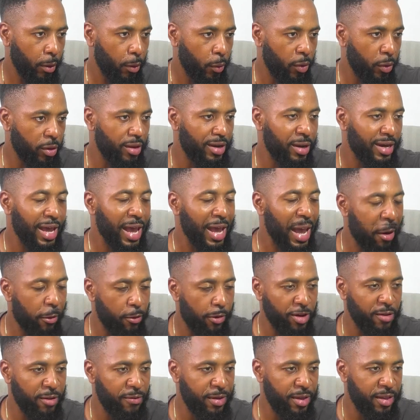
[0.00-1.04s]
was in the
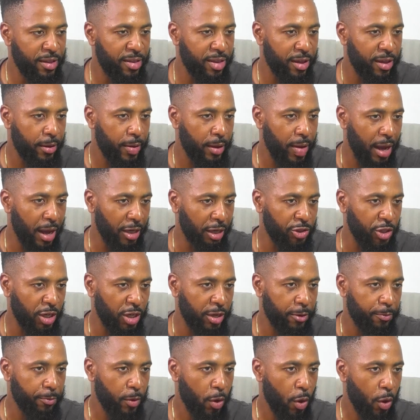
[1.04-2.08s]
Eredivisie
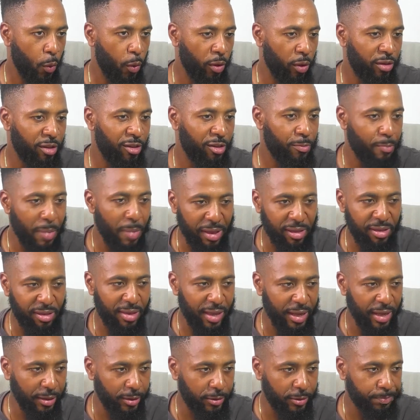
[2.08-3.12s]
actually, was his best
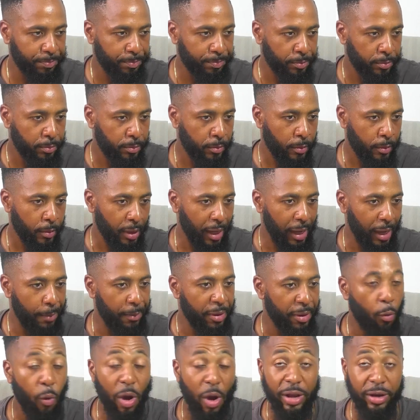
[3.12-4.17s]
stint.
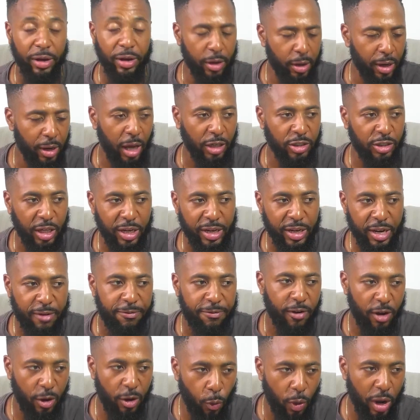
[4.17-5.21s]
He actually did
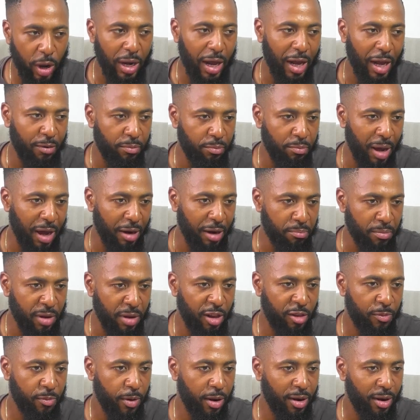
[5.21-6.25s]
fairly well at
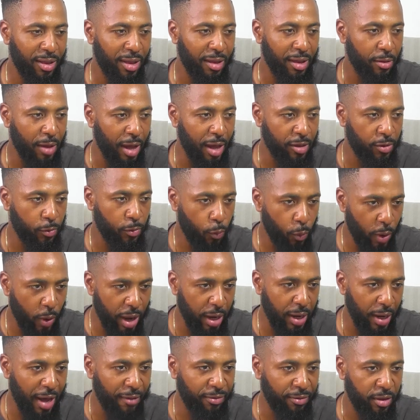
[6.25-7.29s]
Middlesbrough as
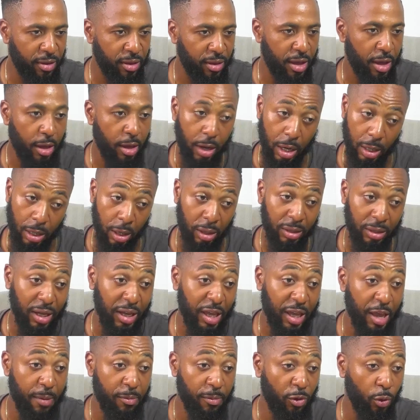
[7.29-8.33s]
well. I have to say, a lot
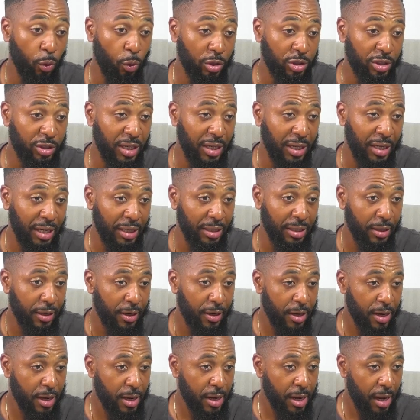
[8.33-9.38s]
of games Tony had
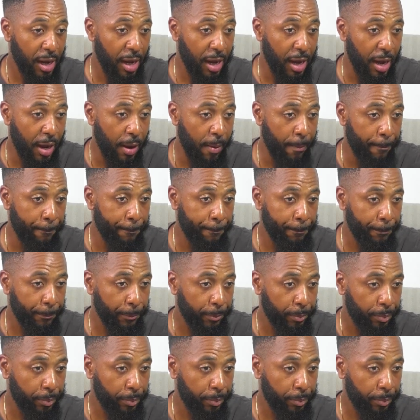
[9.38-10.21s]
when